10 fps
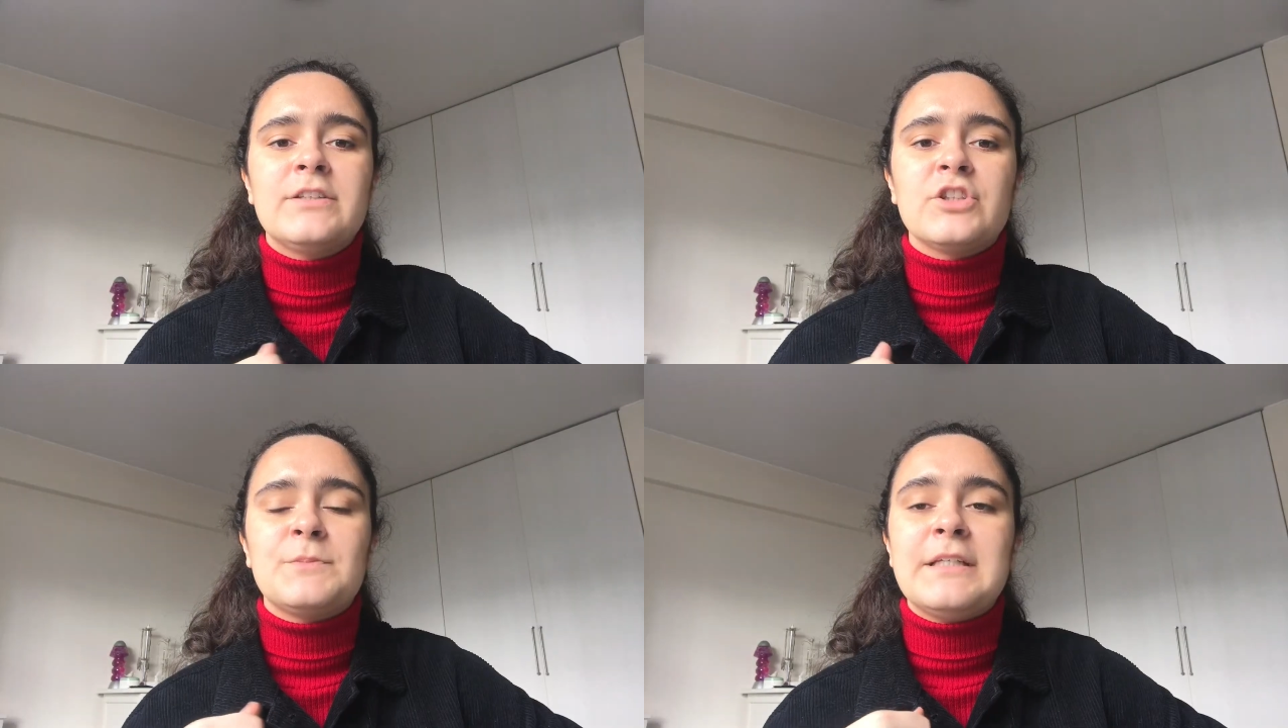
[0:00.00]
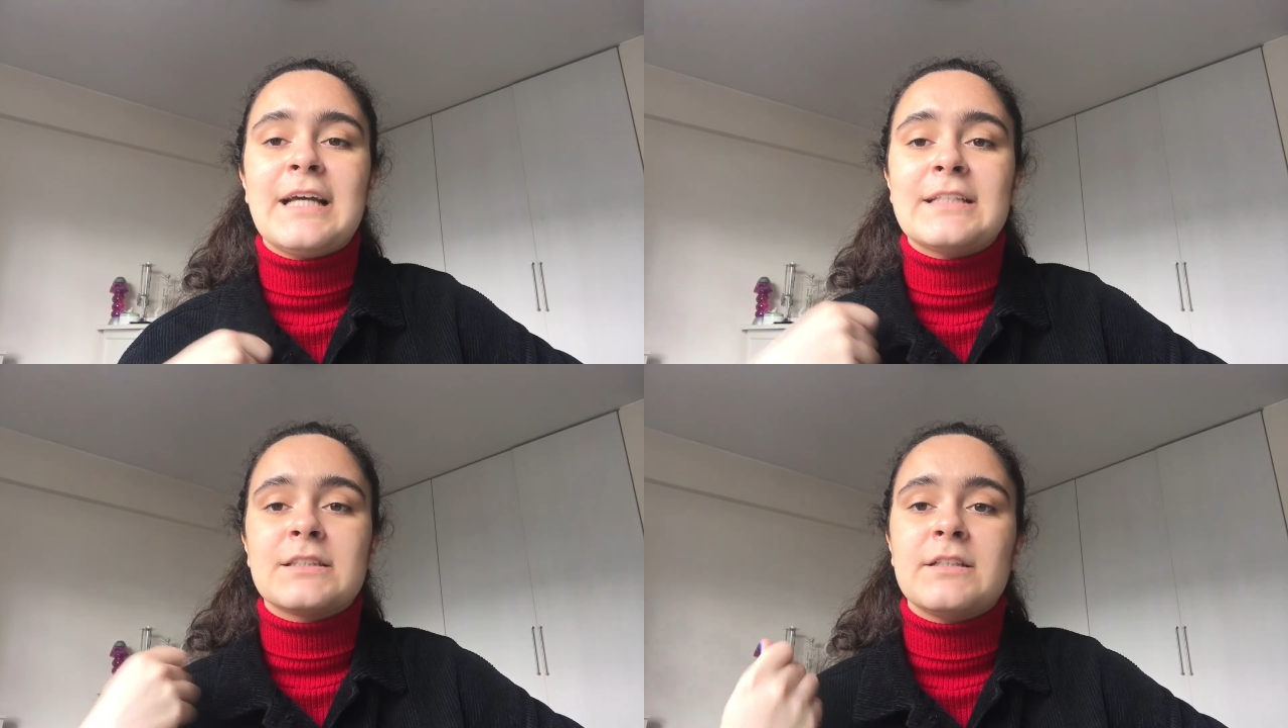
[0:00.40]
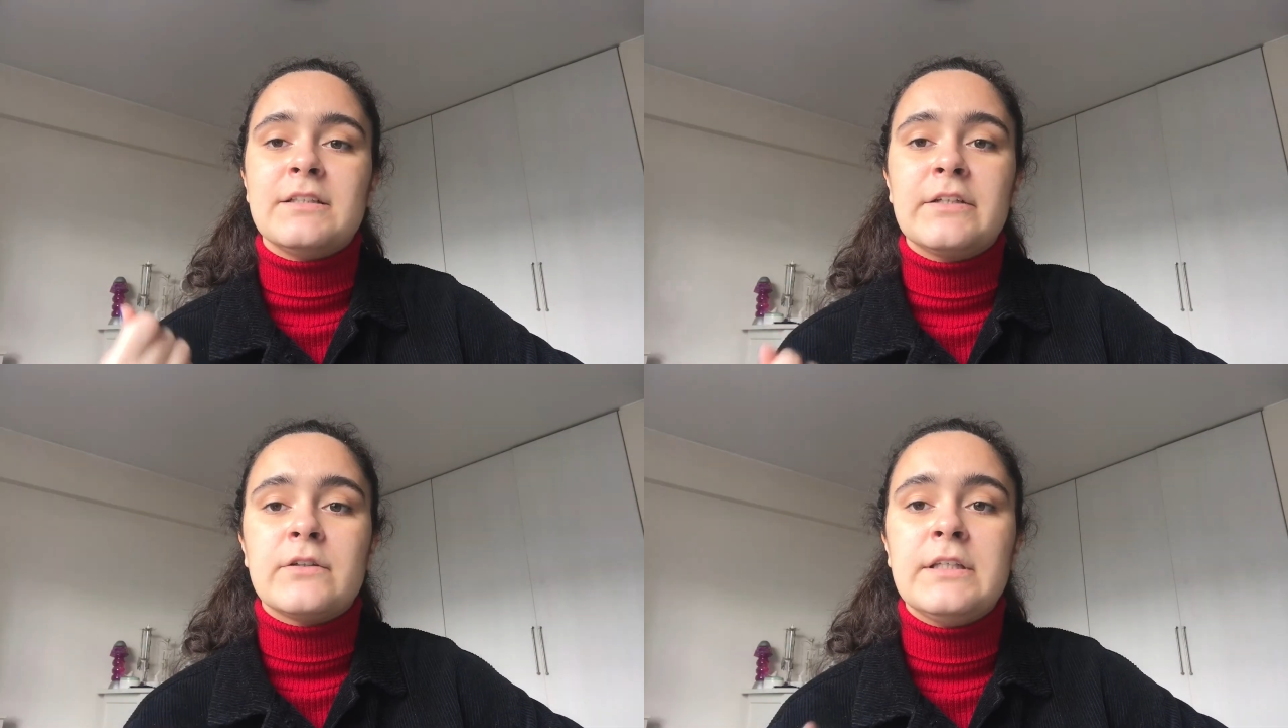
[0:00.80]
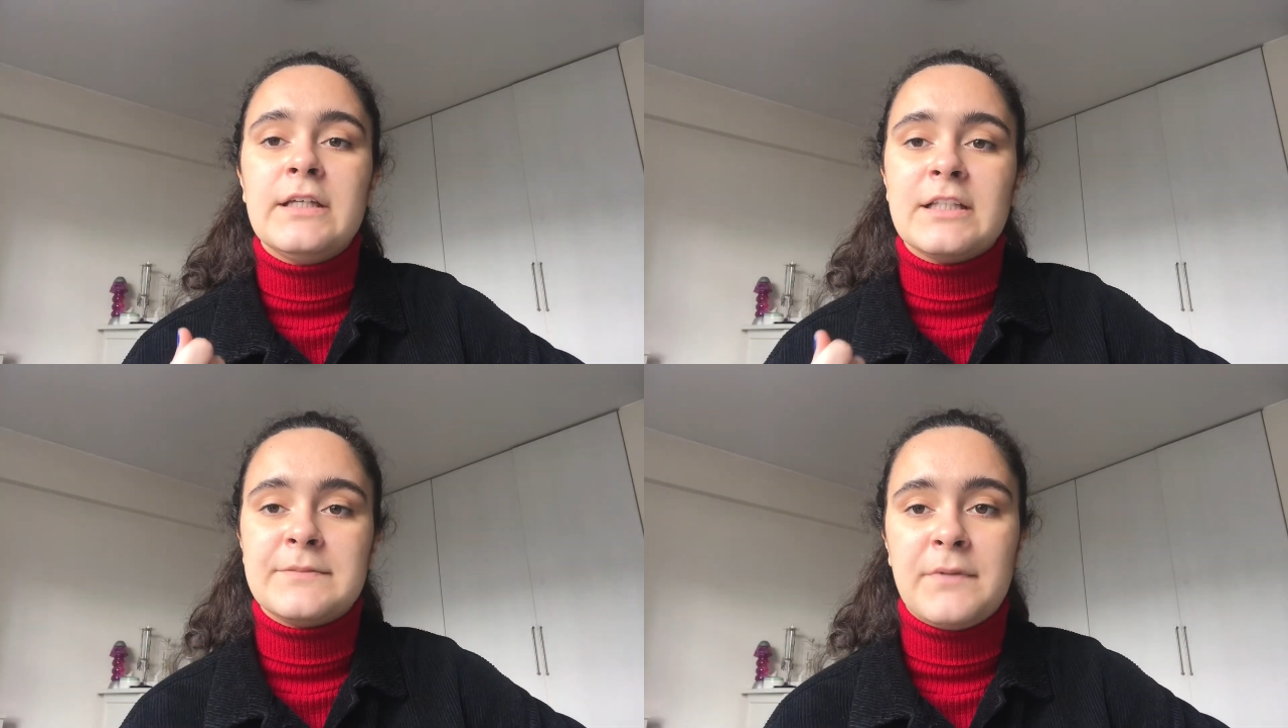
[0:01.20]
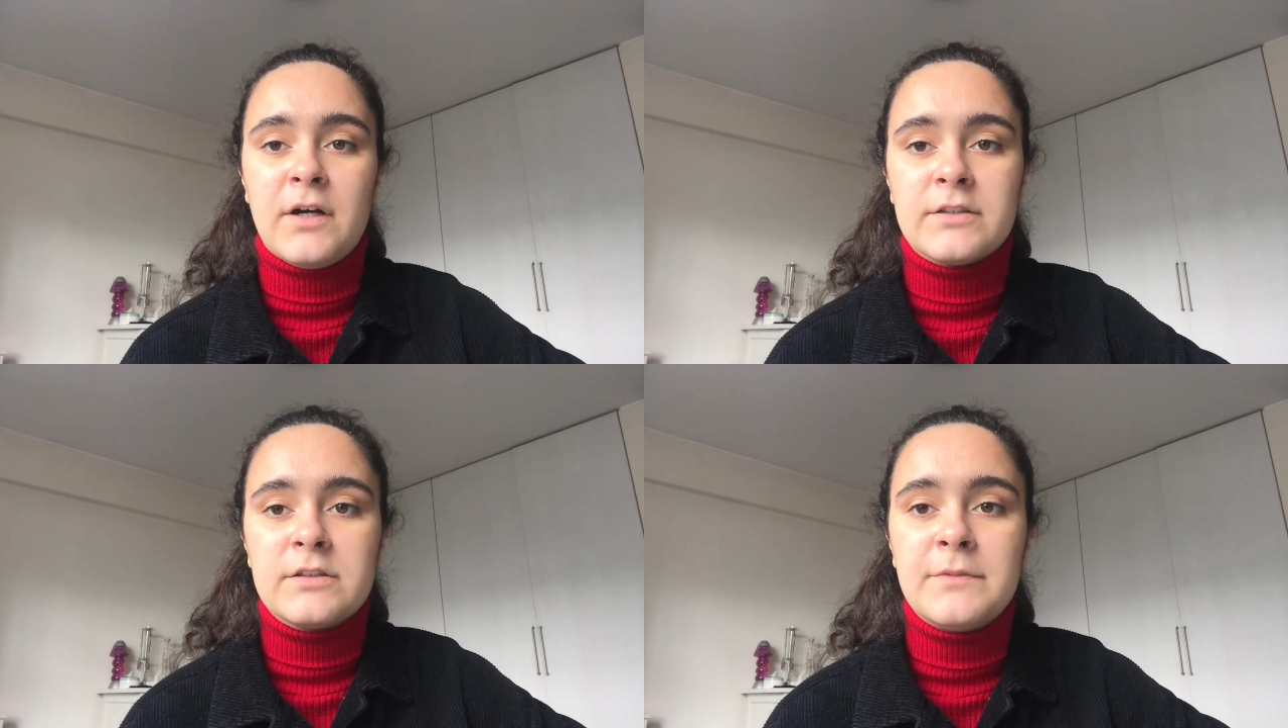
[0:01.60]
to speak as clearly as
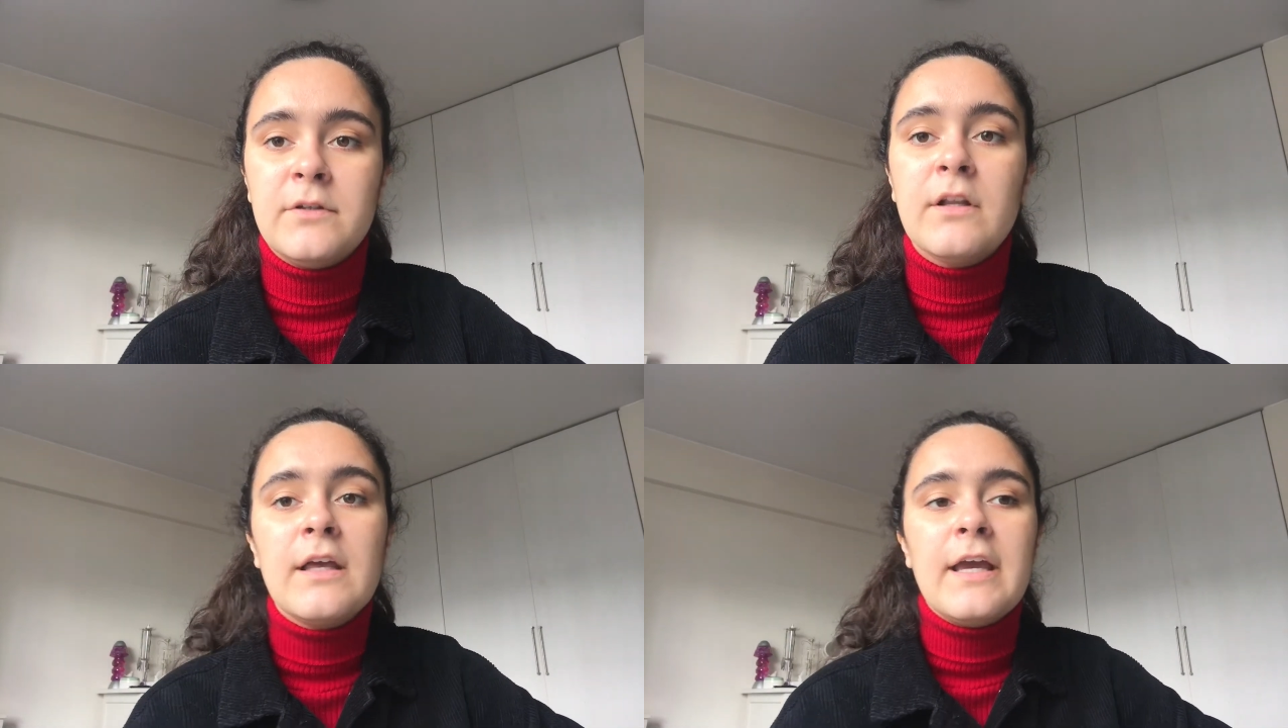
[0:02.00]
possible